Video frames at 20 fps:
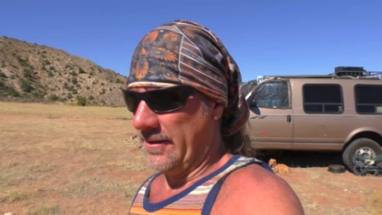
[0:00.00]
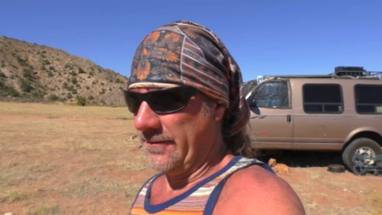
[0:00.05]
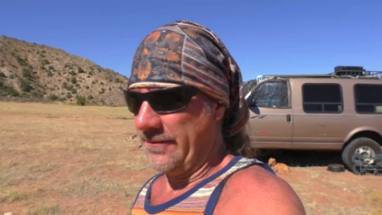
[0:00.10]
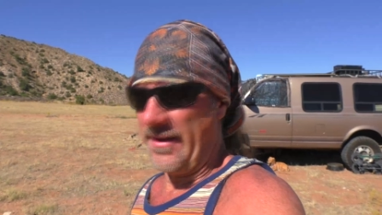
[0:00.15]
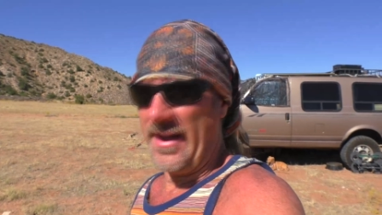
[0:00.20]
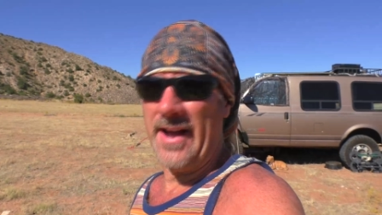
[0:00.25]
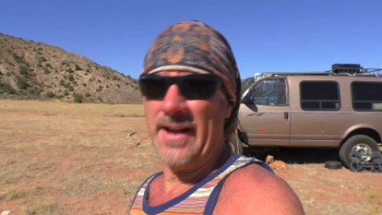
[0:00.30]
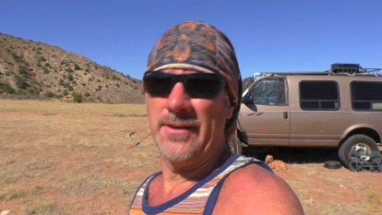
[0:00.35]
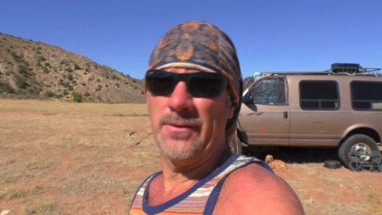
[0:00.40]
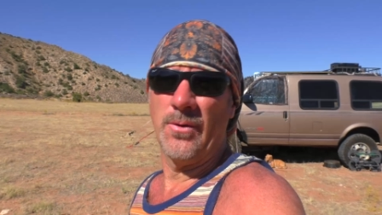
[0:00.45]

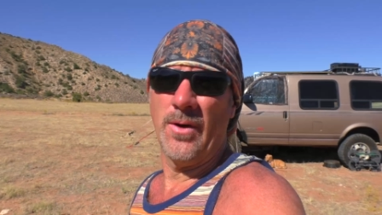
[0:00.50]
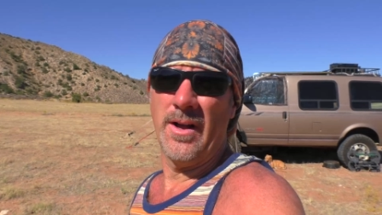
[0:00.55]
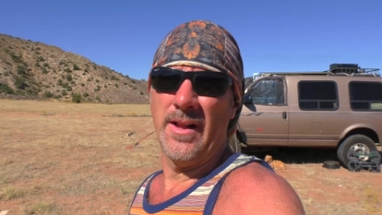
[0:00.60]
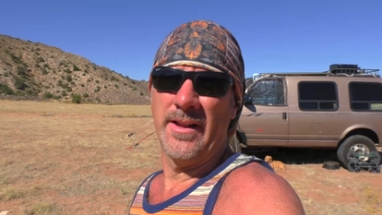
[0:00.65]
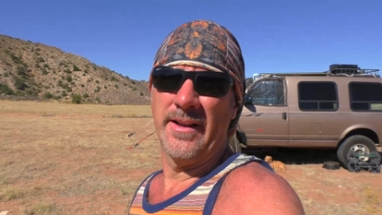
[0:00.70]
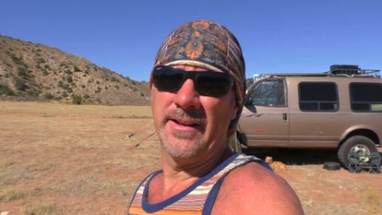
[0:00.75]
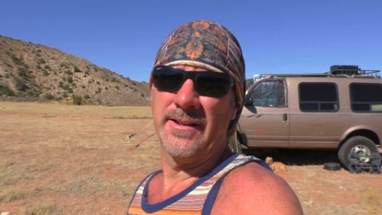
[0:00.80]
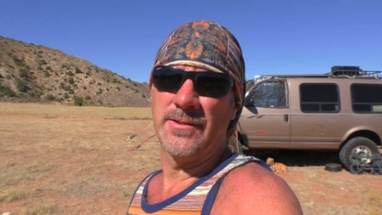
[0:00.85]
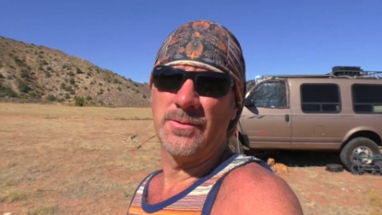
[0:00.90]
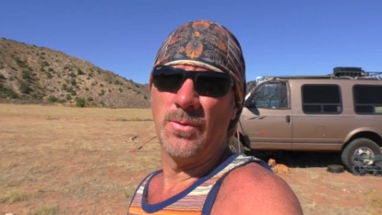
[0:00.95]
van
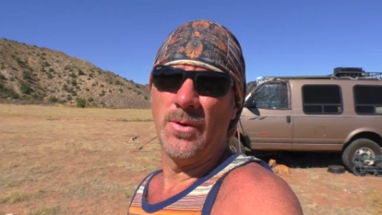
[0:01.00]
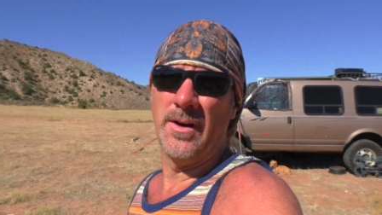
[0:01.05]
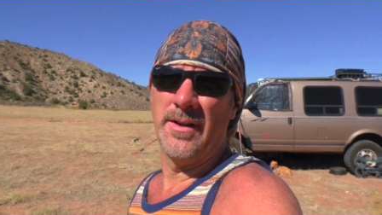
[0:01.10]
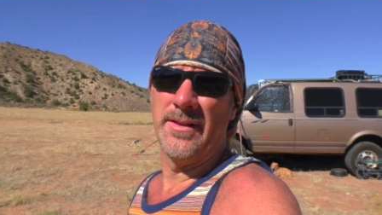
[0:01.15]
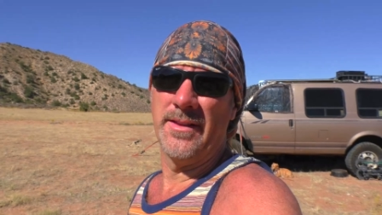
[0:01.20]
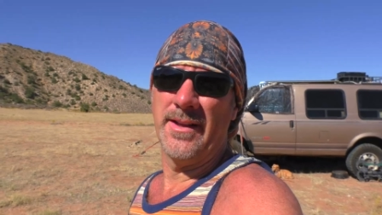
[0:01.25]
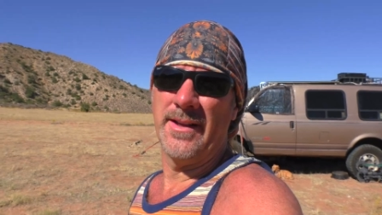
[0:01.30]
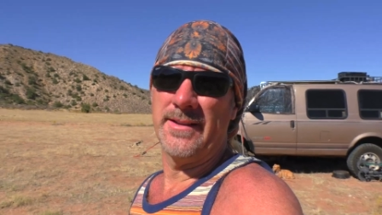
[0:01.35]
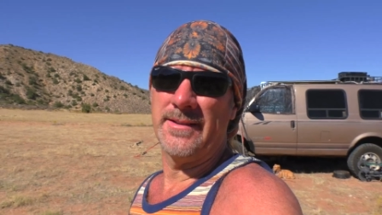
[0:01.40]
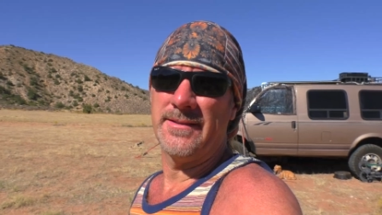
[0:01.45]
dwelling is
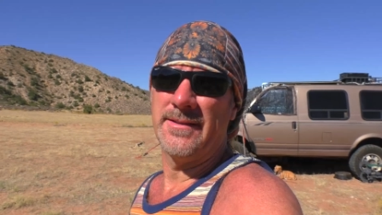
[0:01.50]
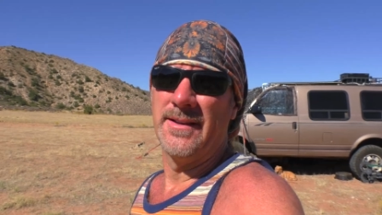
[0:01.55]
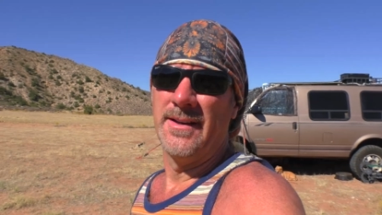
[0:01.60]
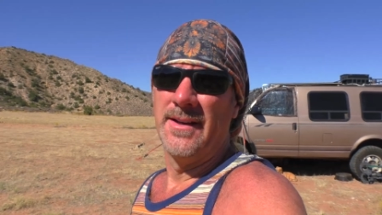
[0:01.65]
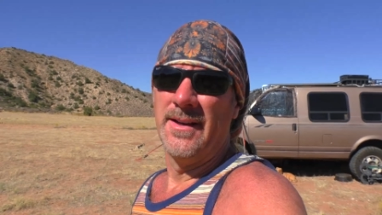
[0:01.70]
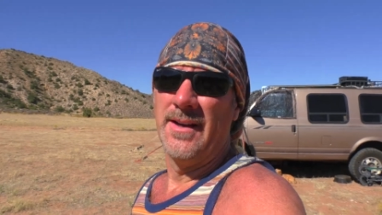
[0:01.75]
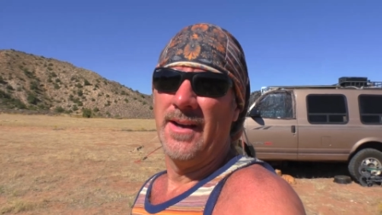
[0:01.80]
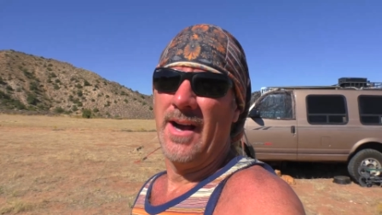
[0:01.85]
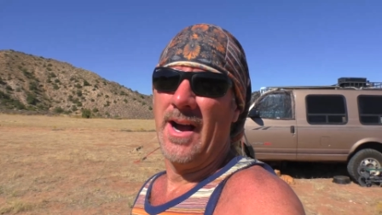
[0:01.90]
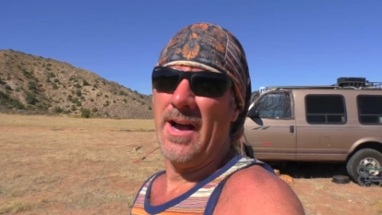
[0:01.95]
one that
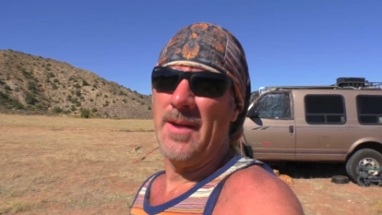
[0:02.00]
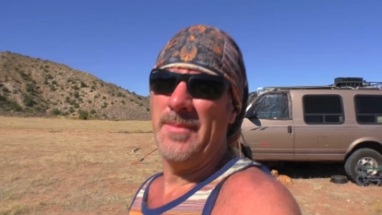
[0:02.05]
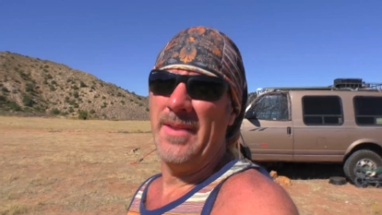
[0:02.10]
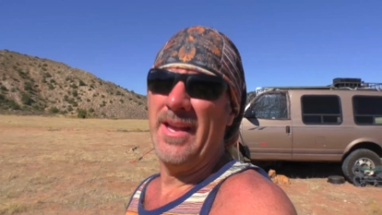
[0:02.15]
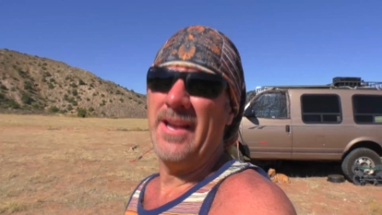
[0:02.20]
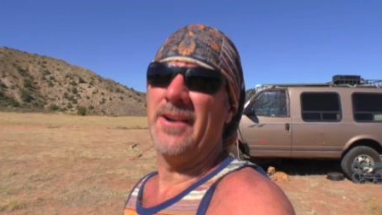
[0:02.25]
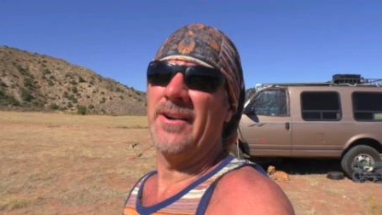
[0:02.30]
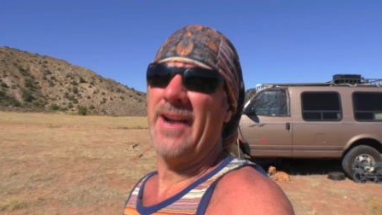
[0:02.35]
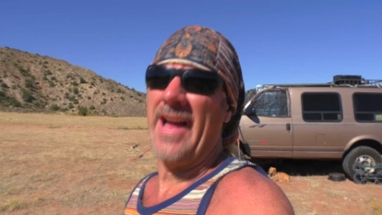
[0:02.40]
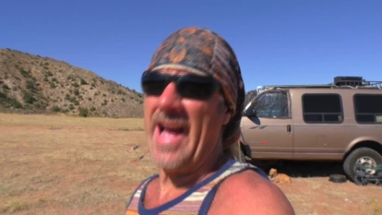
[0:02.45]
I'm
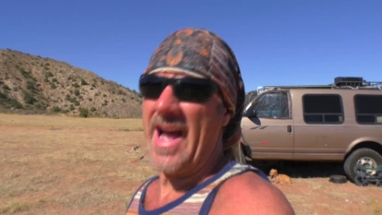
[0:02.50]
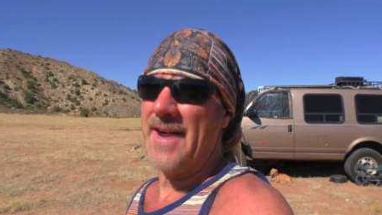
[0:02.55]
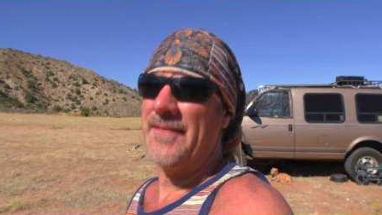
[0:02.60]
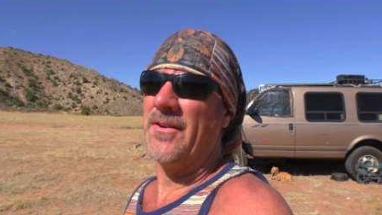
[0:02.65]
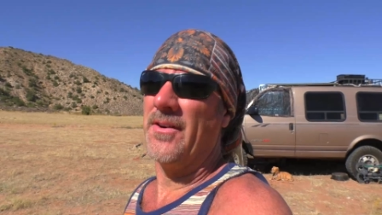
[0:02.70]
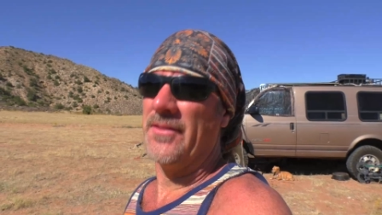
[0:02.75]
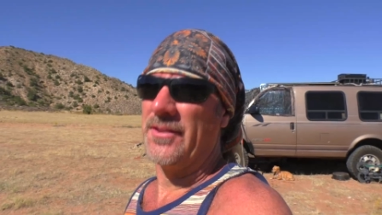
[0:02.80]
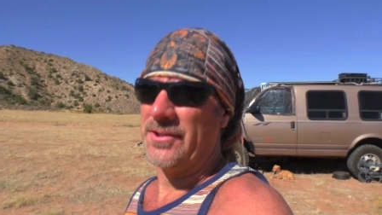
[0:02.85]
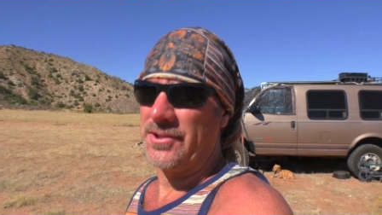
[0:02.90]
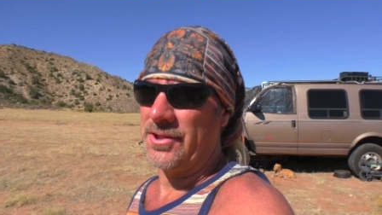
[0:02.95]
eager to
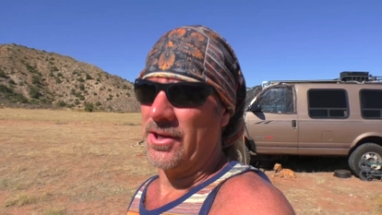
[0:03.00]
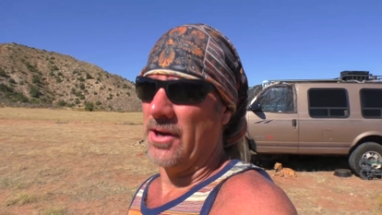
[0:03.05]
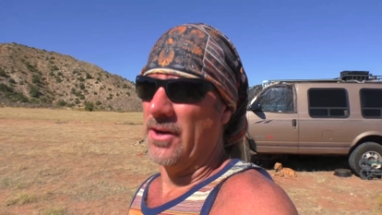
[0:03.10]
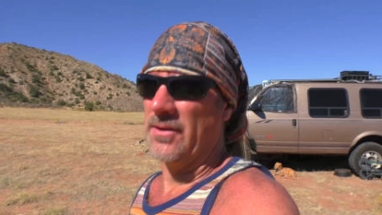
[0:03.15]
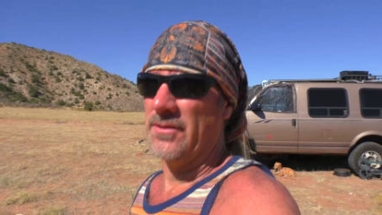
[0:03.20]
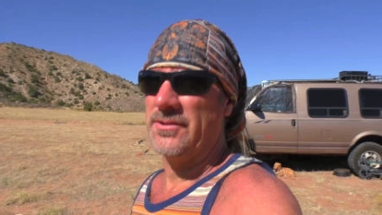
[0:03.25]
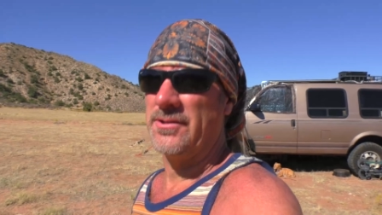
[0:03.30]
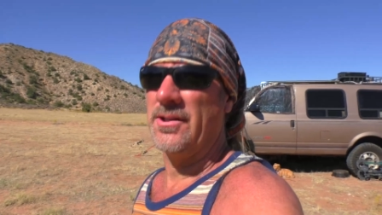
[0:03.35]
have on the show.